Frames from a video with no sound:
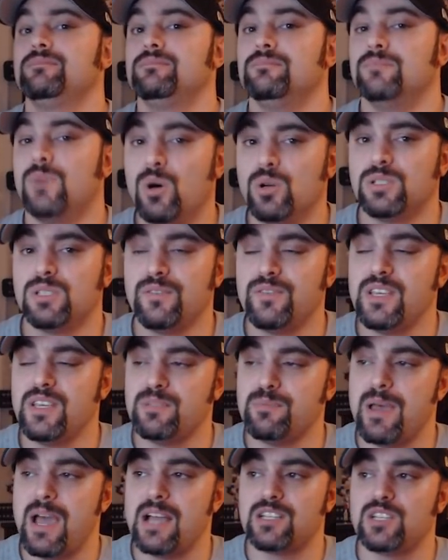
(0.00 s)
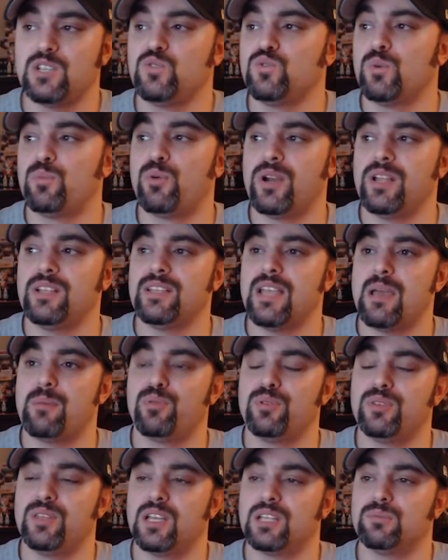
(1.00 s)
Most of these matches were pretty damn
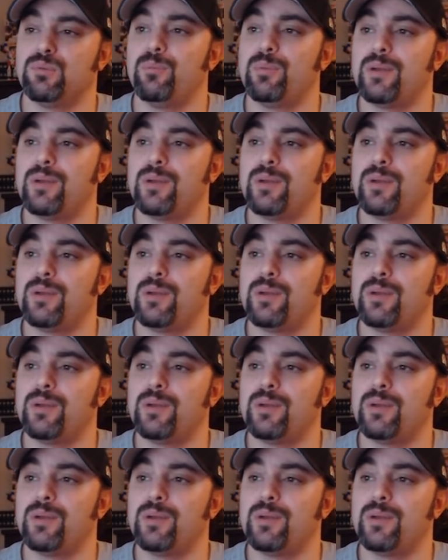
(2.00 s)
predictable,